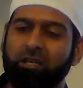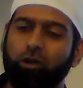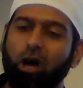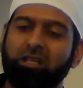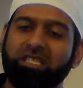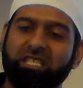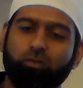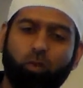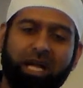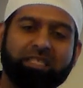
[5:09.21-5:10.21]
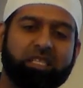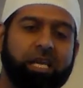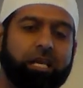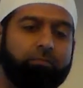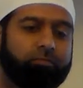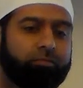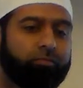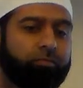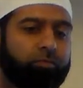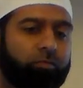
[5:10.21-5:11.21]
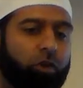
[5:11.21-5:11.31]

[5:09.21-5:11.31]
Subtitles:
but got this one thing,